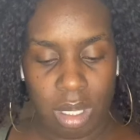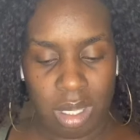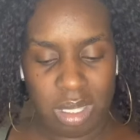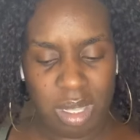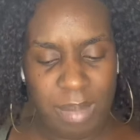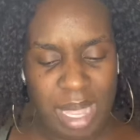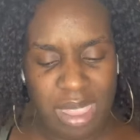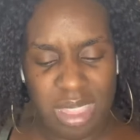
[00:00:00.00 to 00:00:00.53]

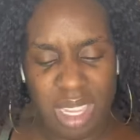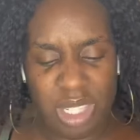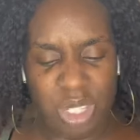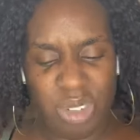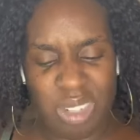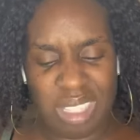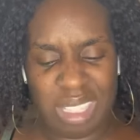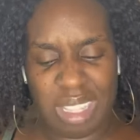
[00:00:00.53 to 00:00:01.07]
Somebody thinks
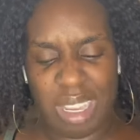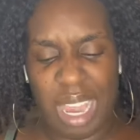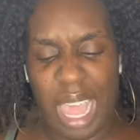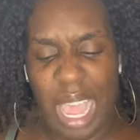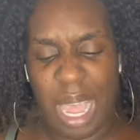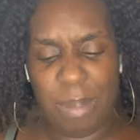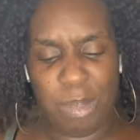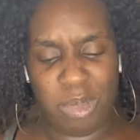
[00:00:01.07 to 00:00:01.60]
you're a
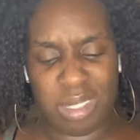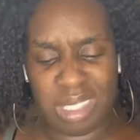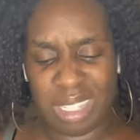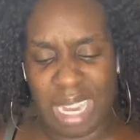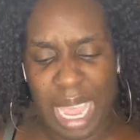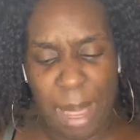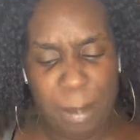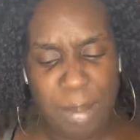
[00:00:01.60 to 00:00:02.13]
slop or
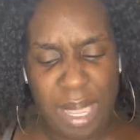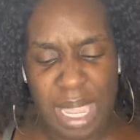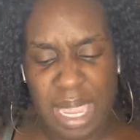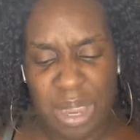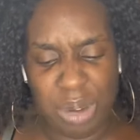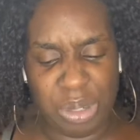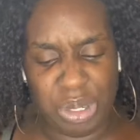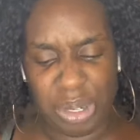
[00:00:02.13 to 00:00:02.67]

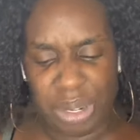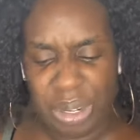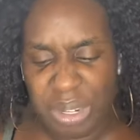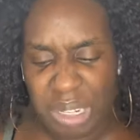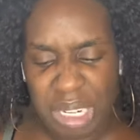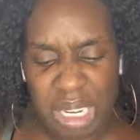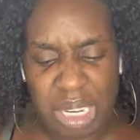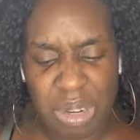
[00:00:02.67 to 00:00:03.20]
sloppy or
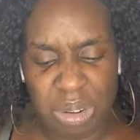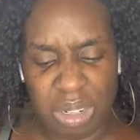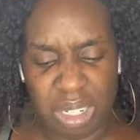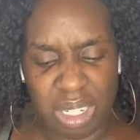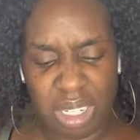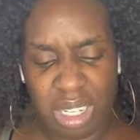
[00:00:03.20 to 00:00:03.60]
dirty or